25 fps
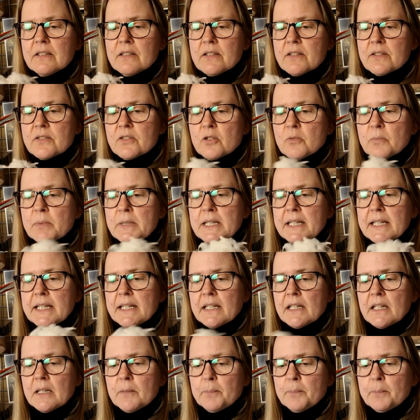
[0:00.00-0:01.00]
Just opening
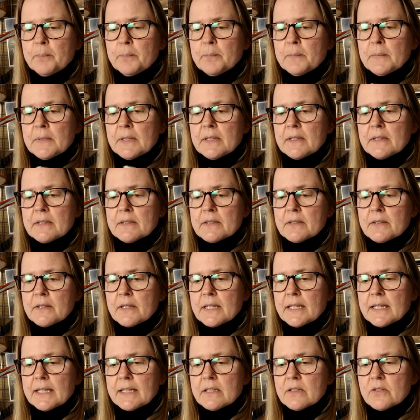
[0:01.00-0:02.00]
it up so
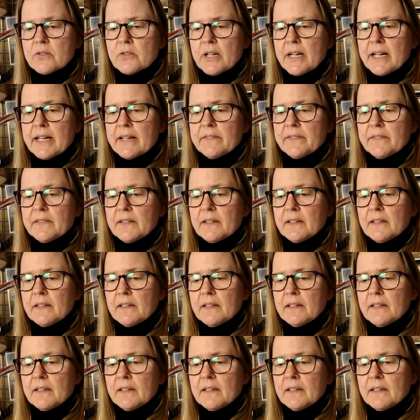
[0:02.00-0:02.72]
that I can draft.